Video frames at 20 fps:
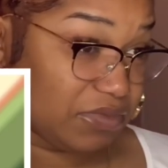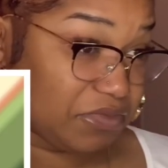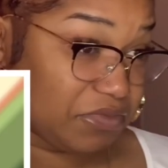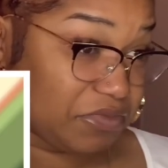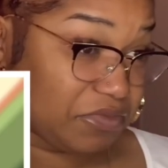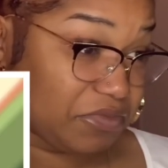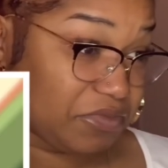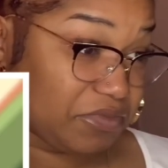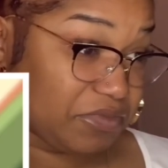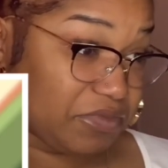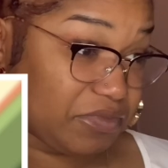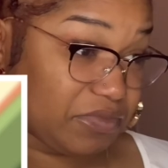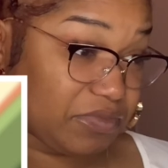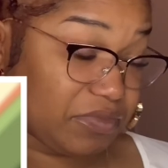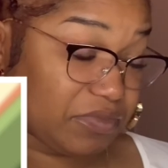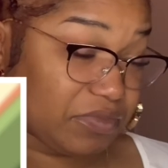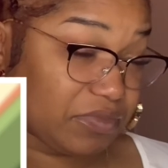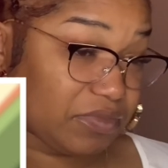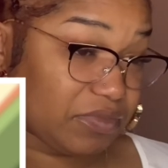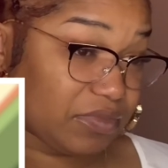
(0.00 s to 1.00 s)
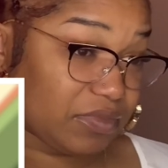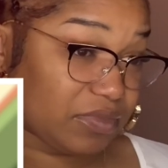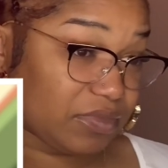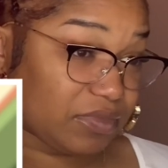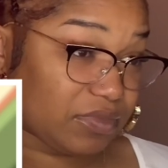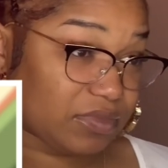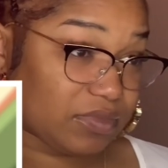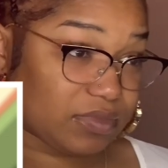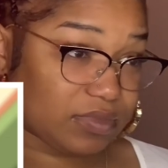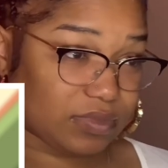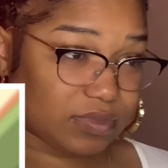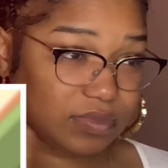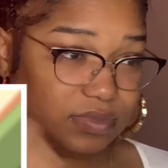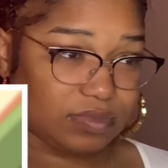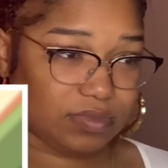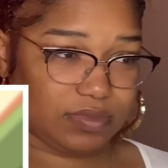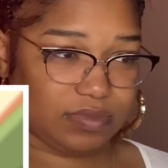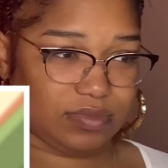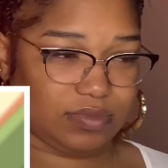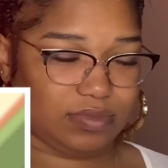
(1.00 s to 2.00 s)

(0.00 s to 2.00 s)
This person isn't speaking.